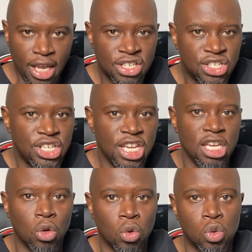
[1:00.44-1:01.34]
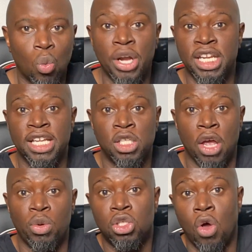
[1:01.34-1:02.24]
seals what it is that
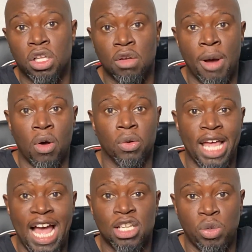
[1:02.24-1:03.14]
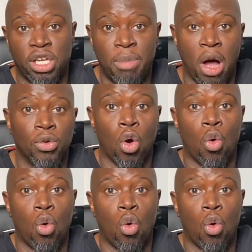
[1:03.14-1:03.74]
we talked about last week about no